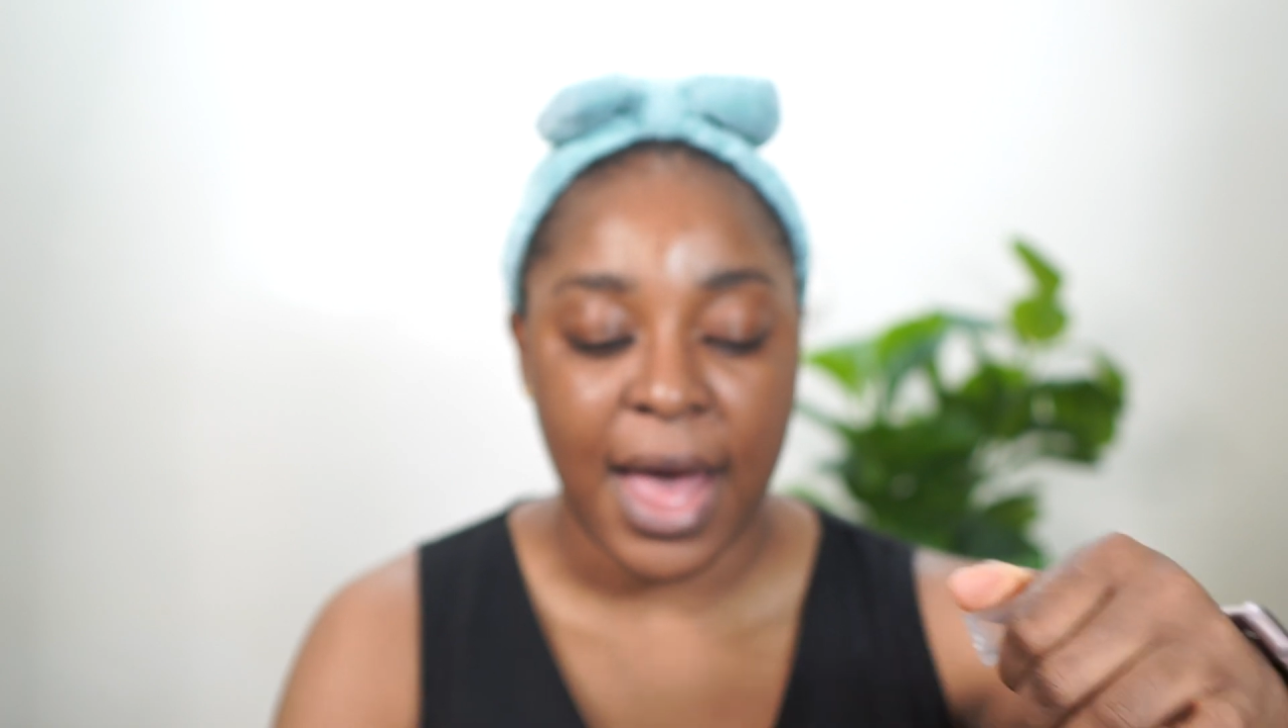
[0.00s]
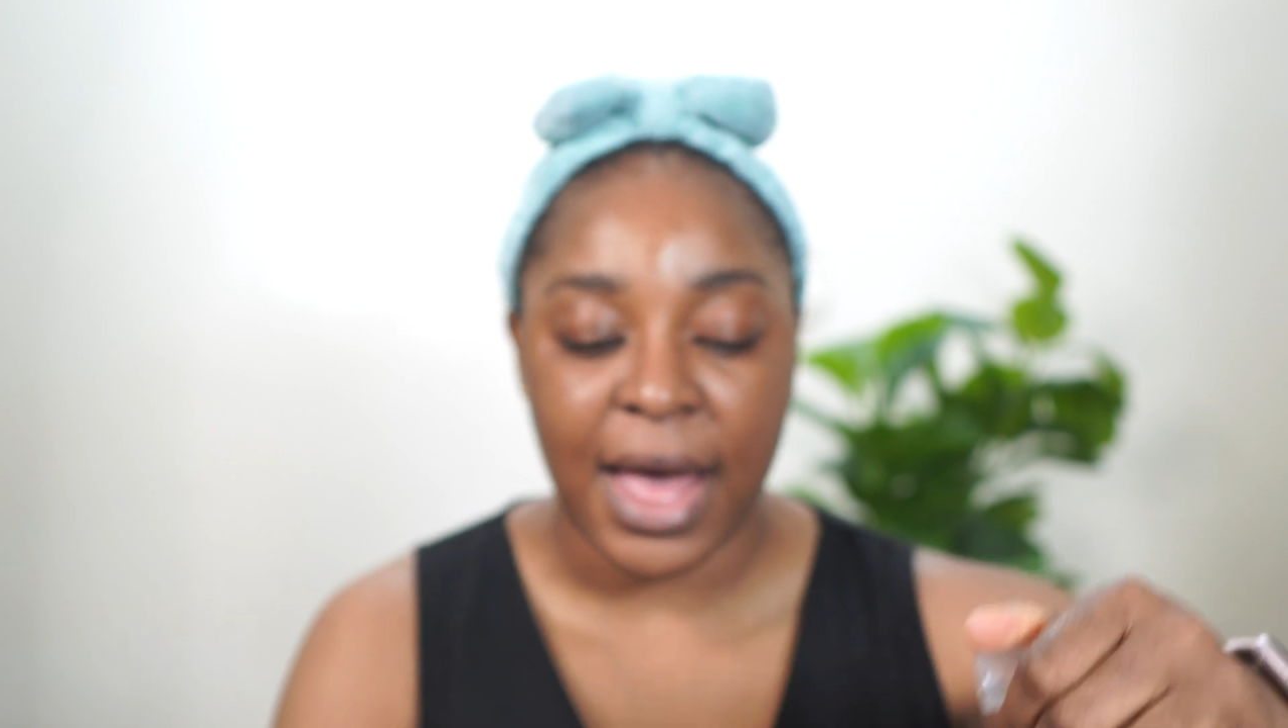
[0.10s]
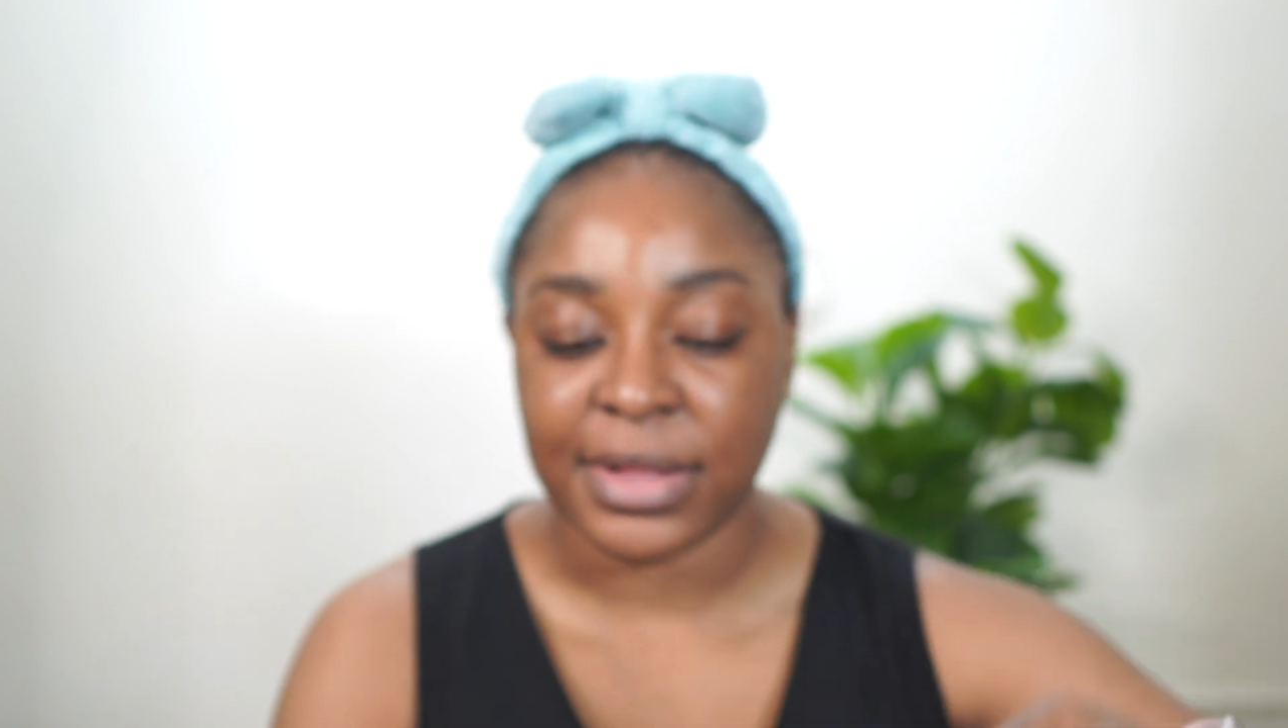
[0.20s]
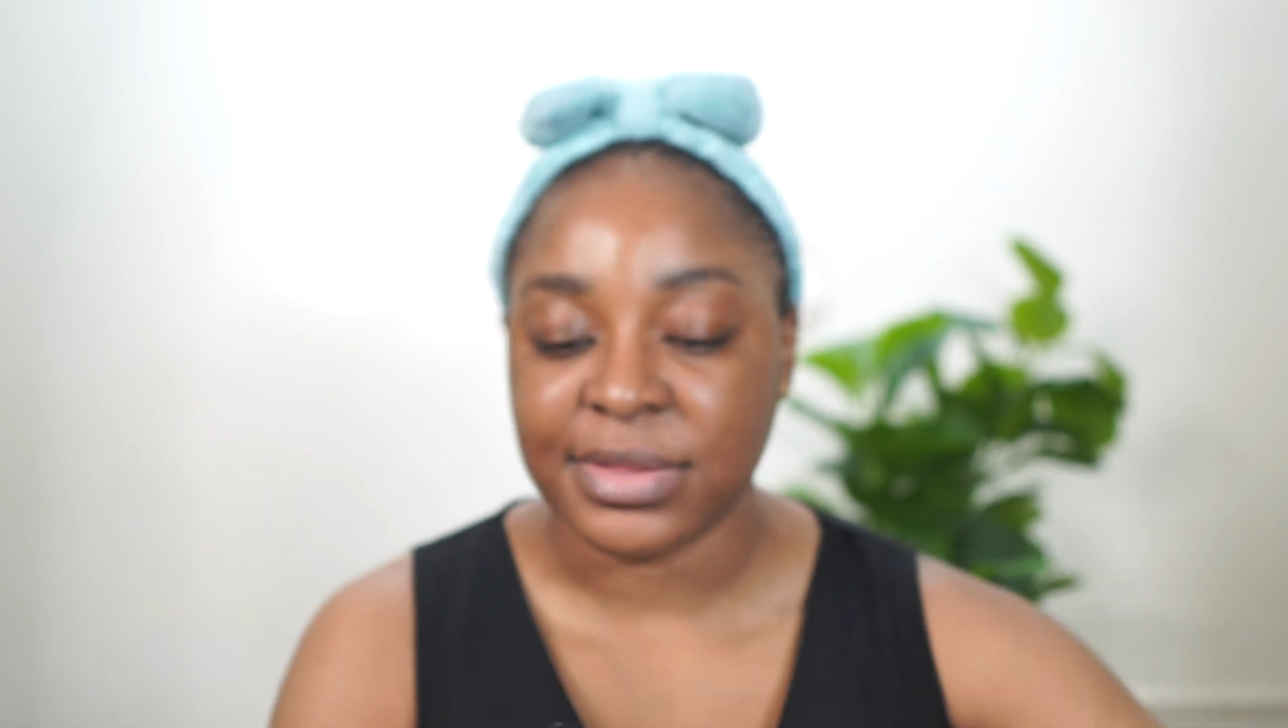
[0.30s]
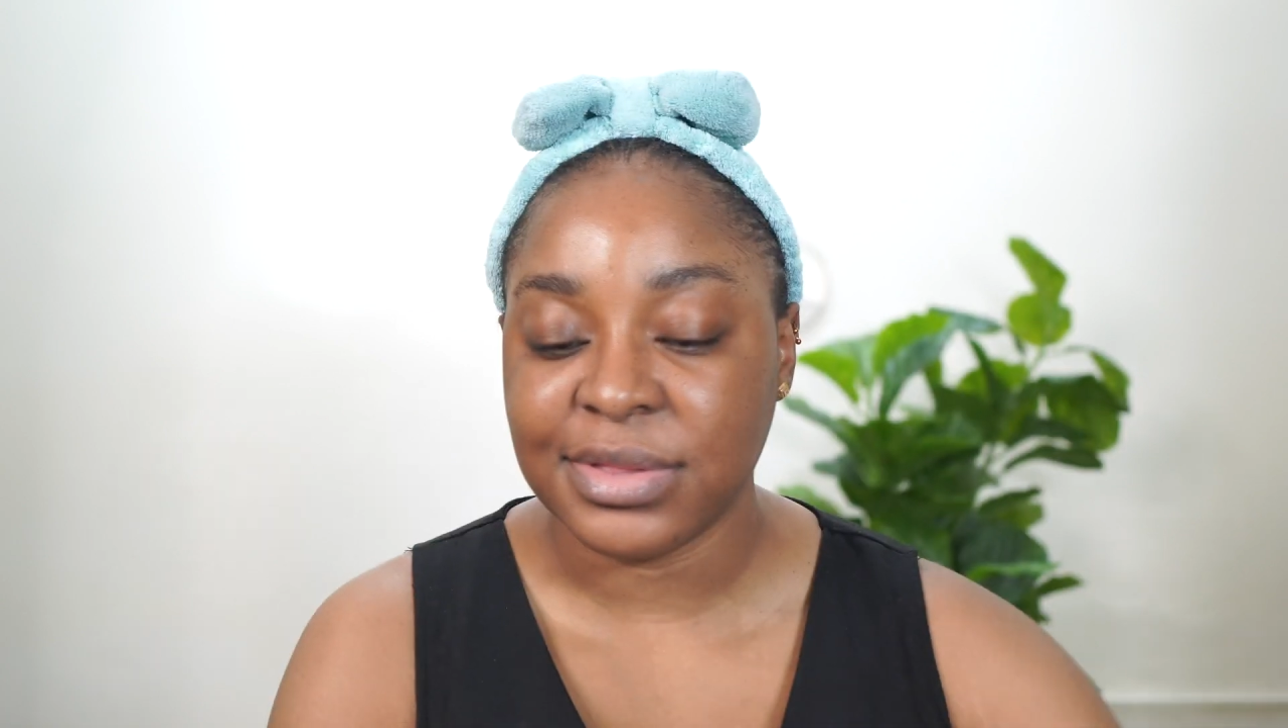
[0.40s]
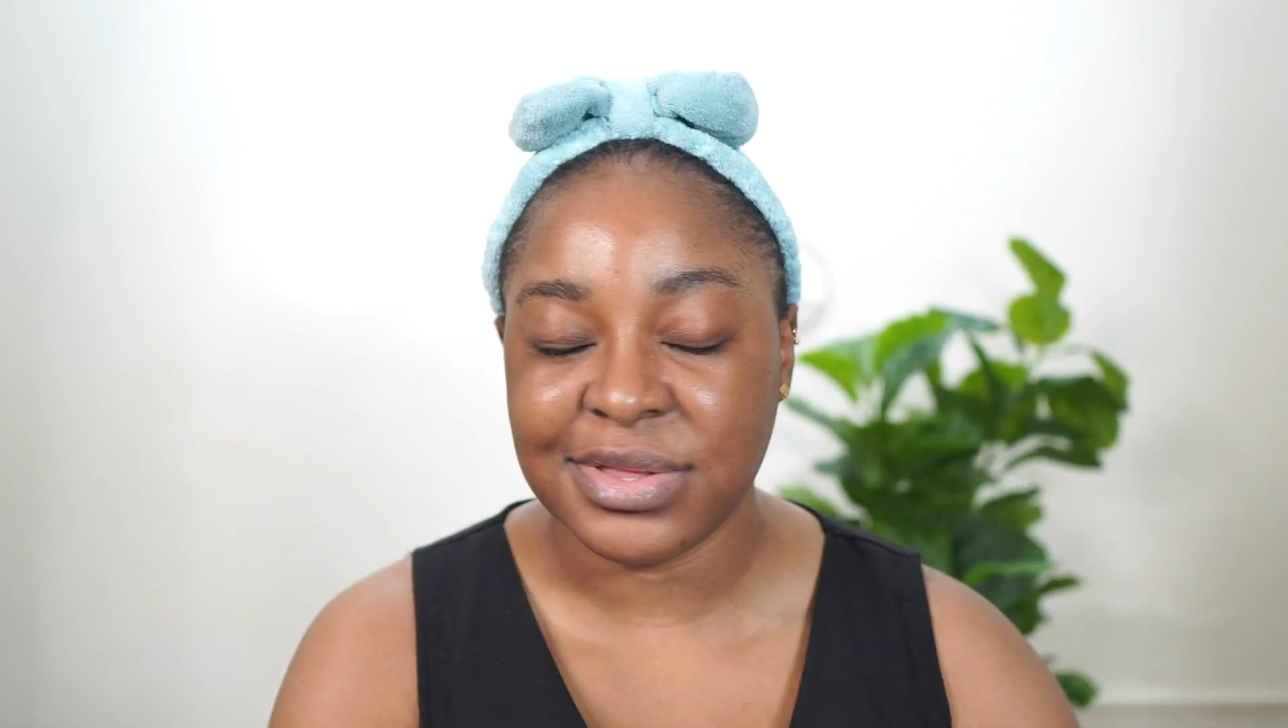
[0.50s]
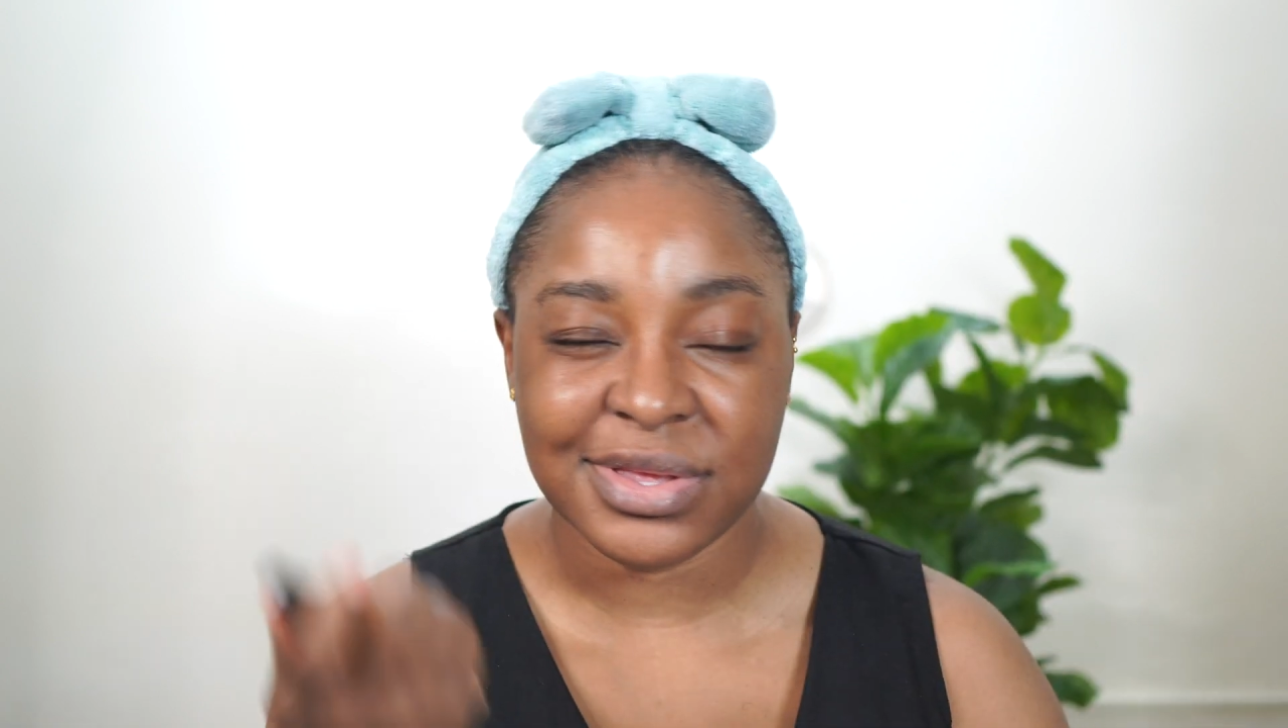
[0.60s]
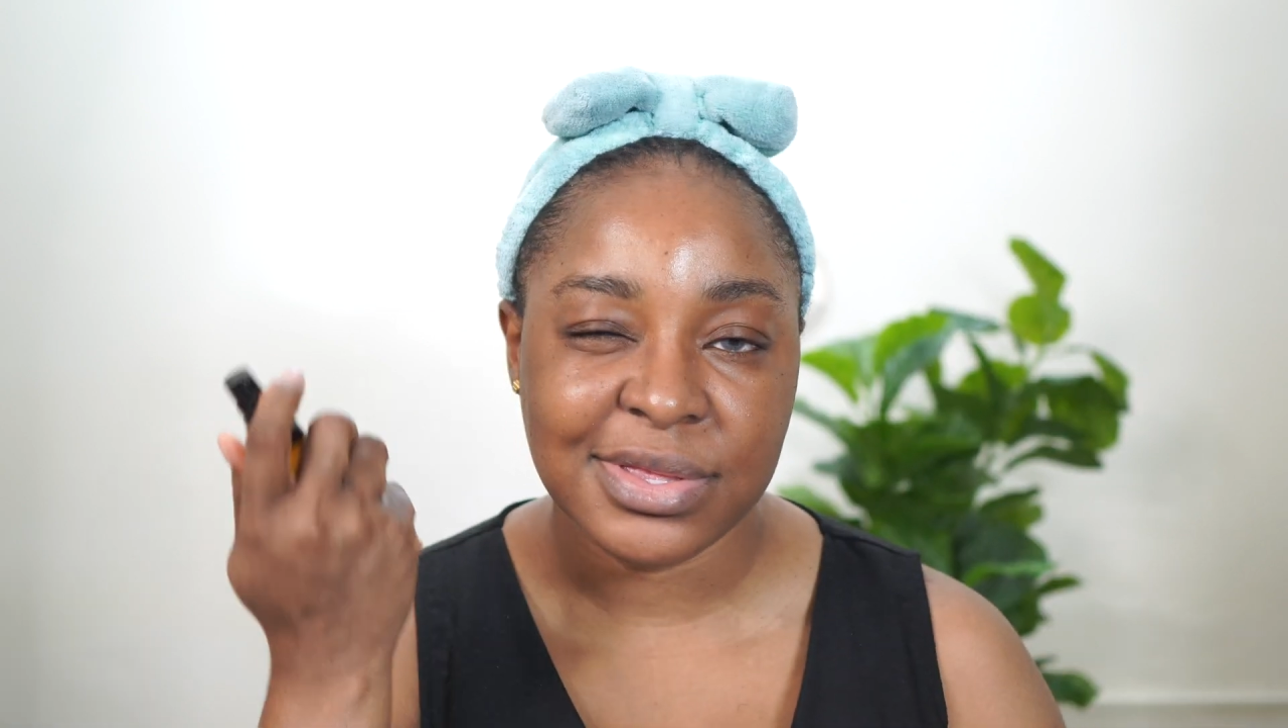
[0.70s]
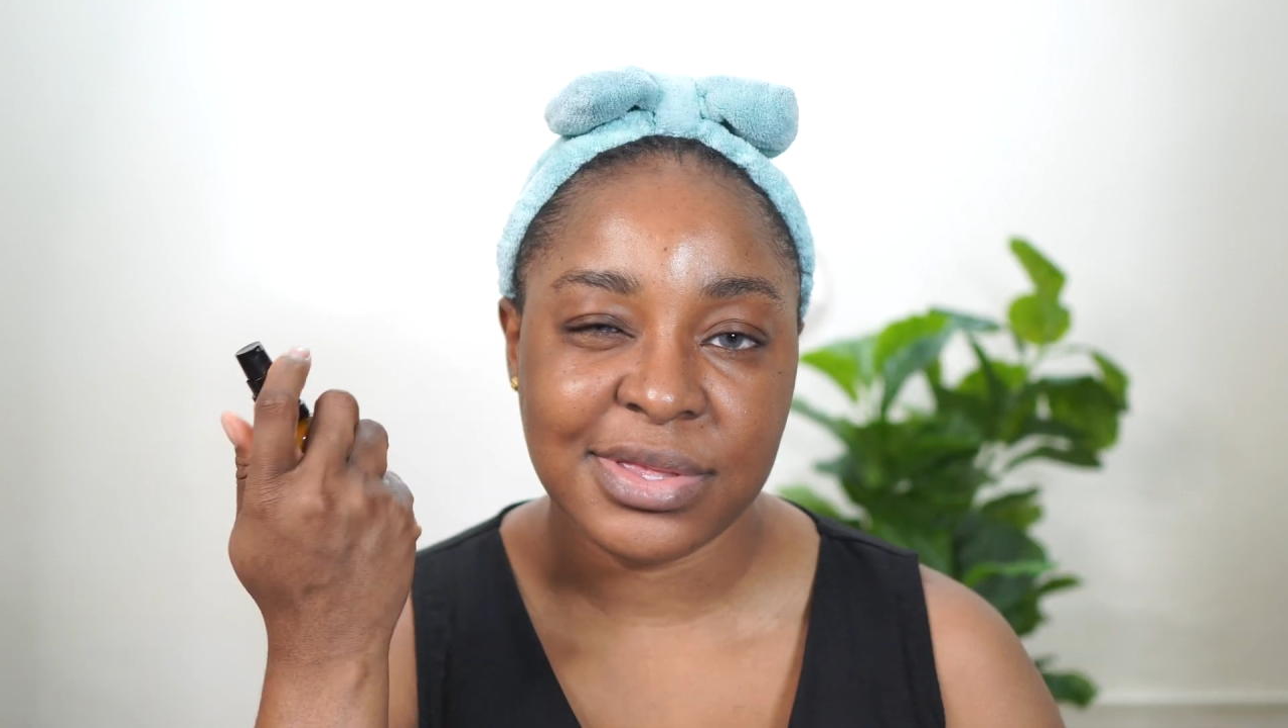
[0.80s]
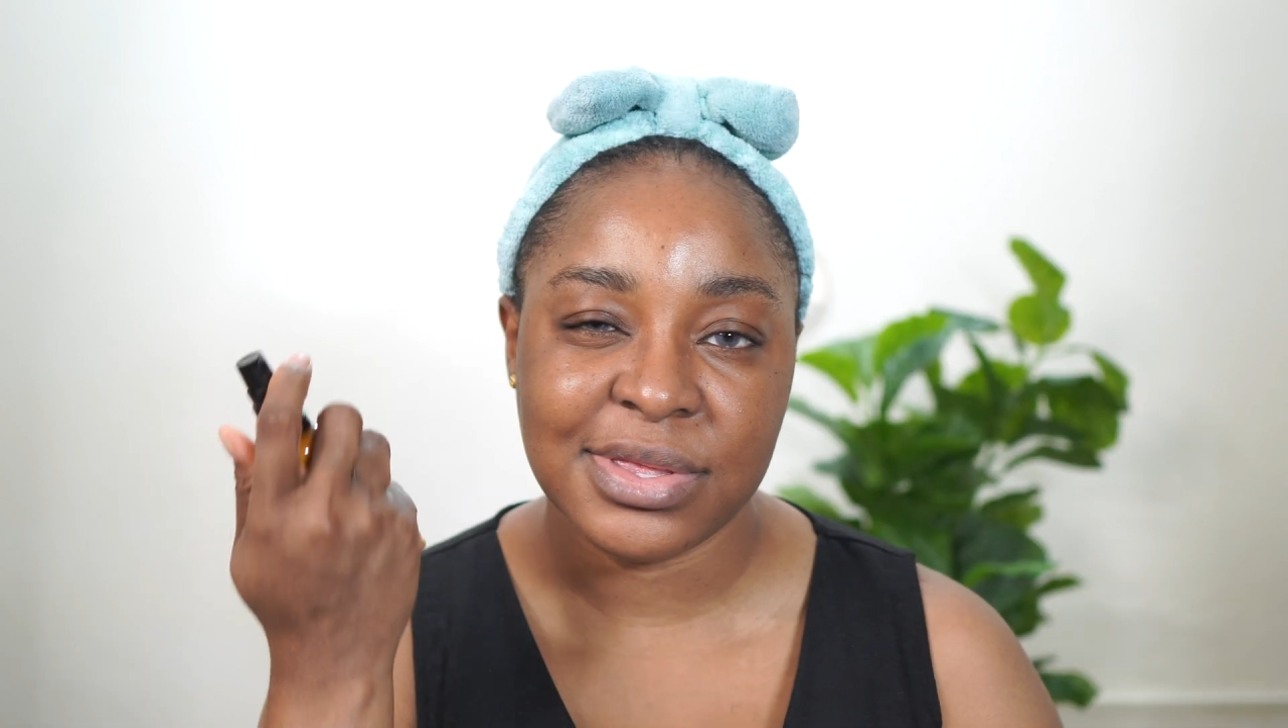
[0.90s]
and
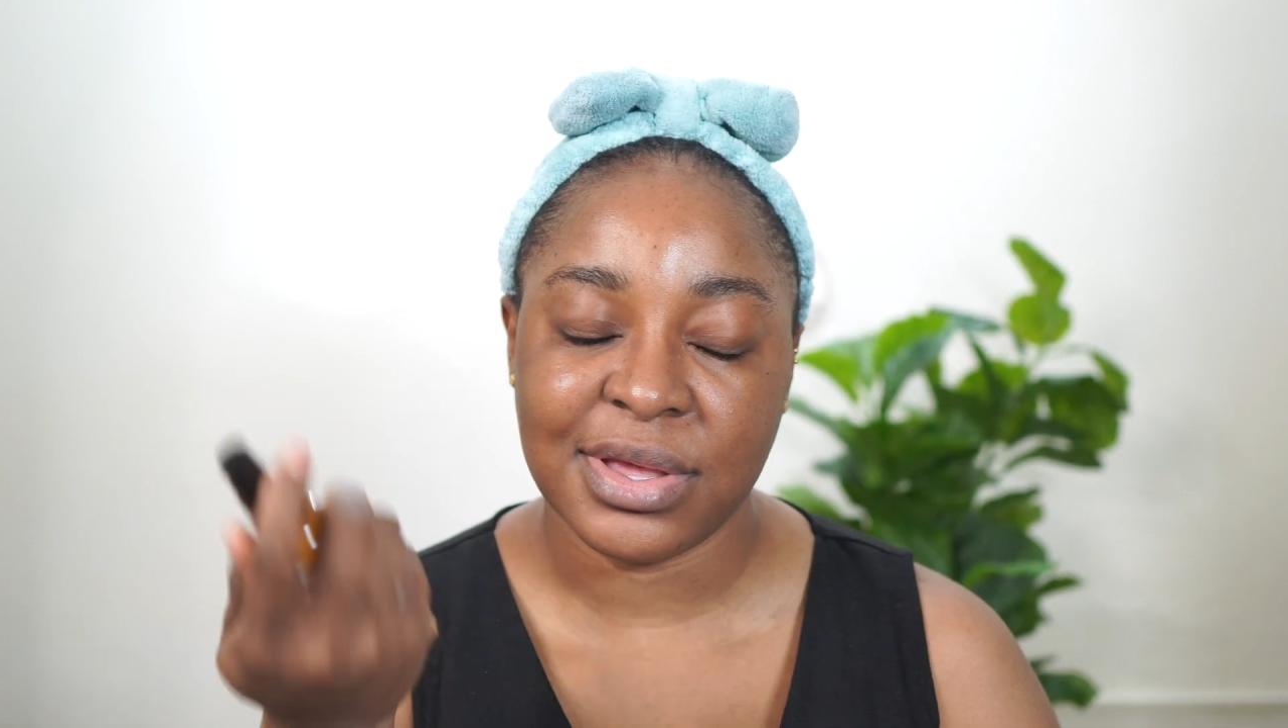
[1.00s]
this